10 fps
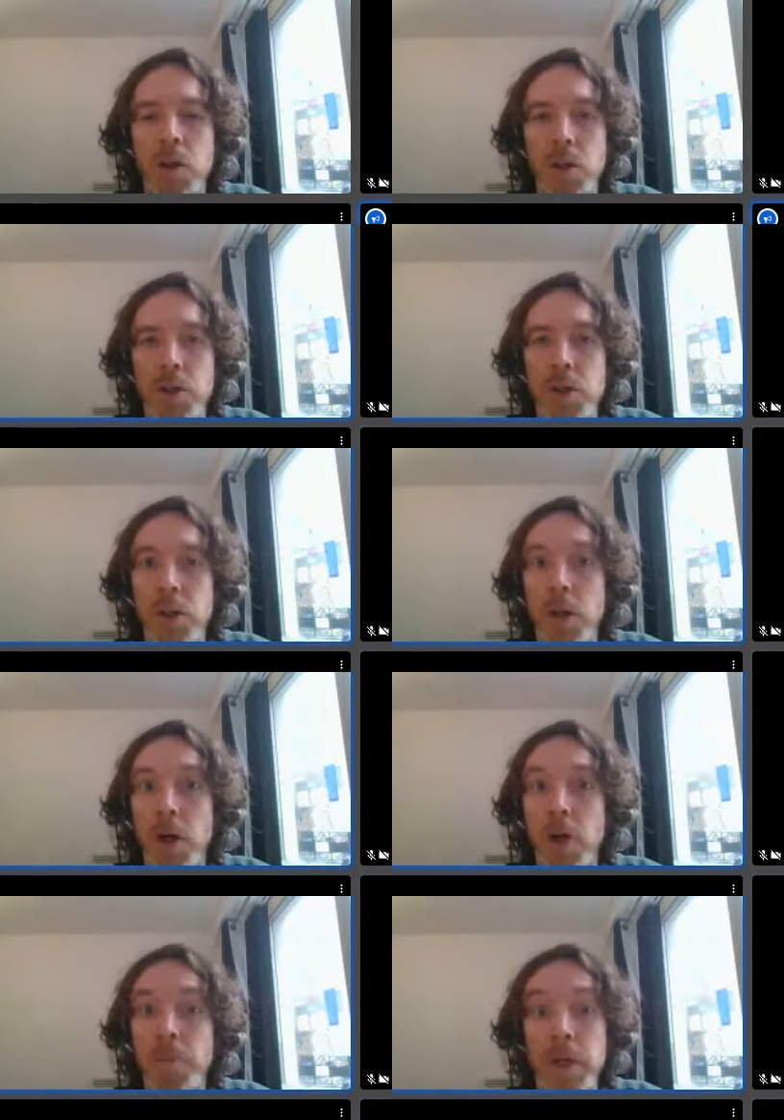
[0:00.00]
Gotcha.
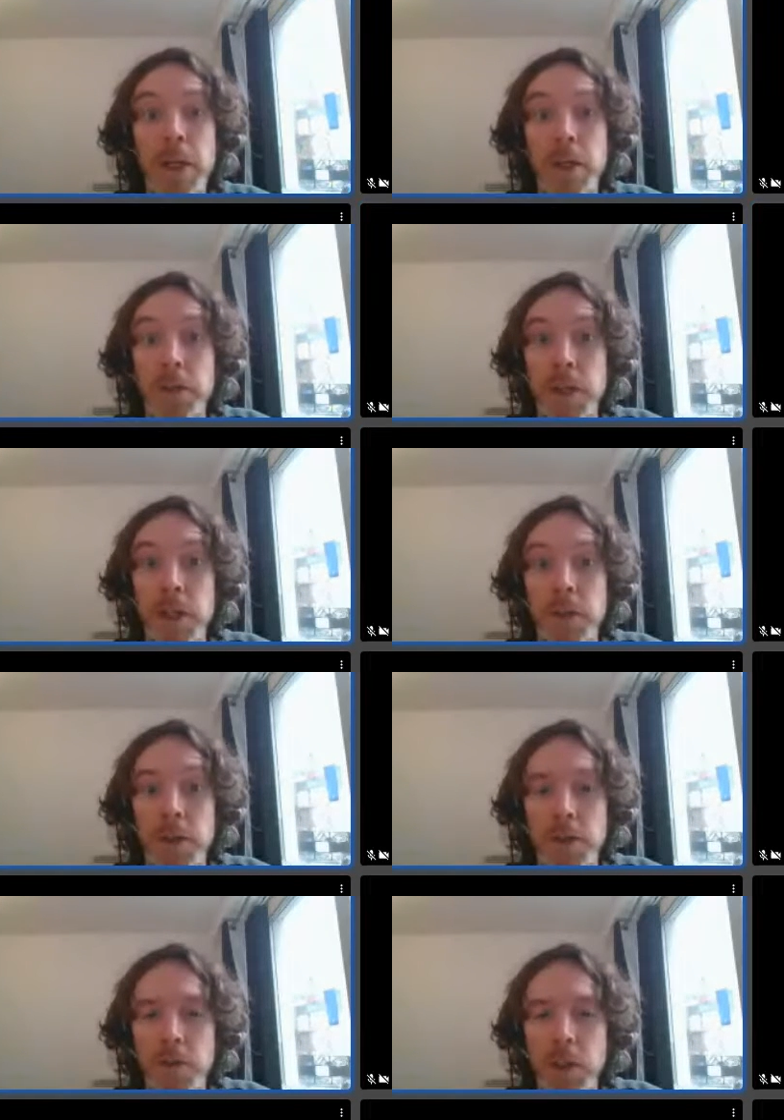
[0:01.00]
Ian, is
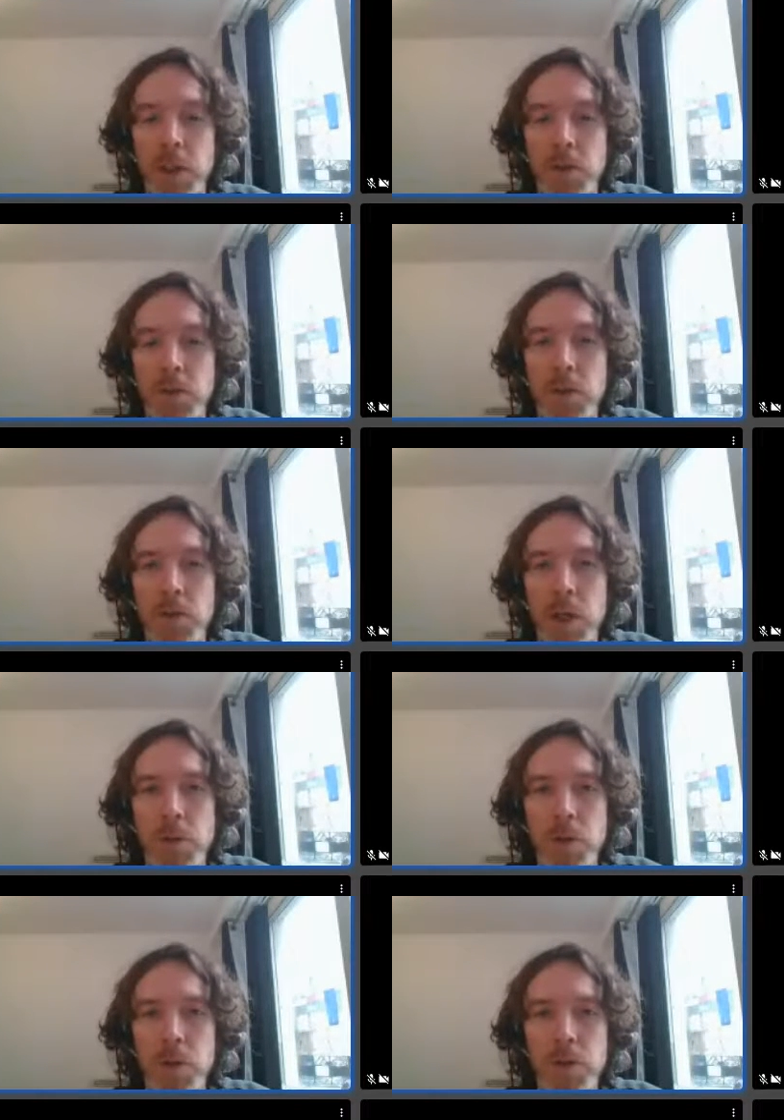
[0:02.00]
that something you've
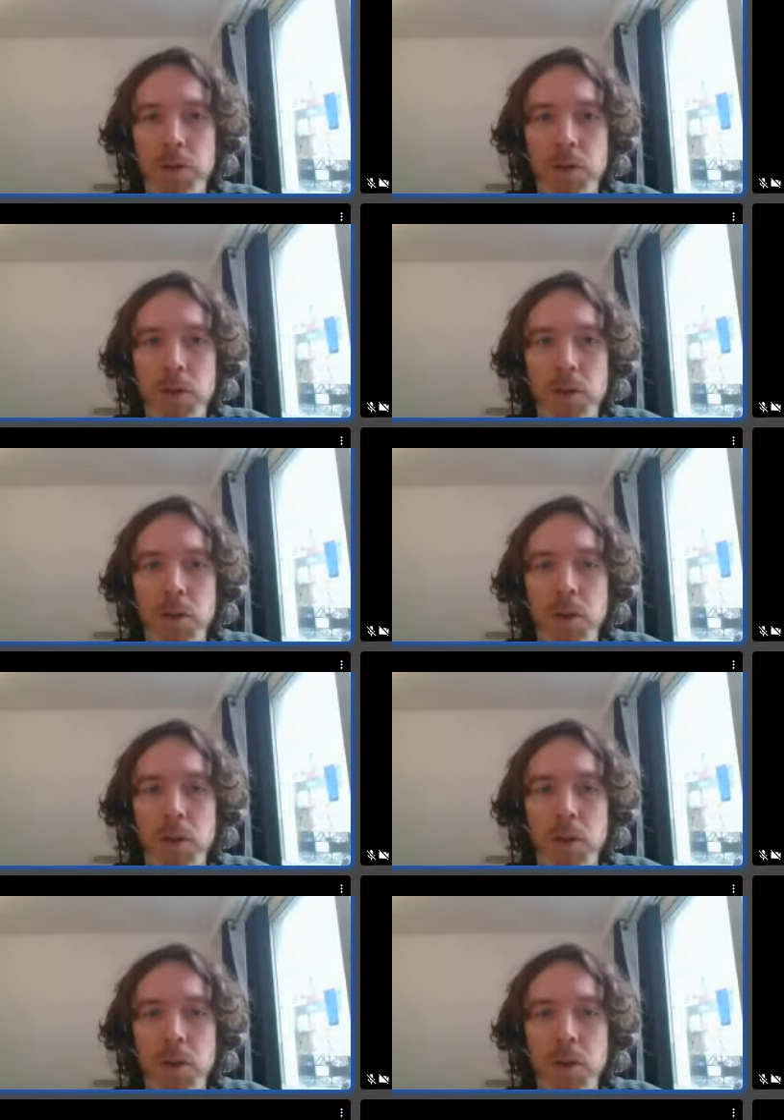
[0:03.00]
come across?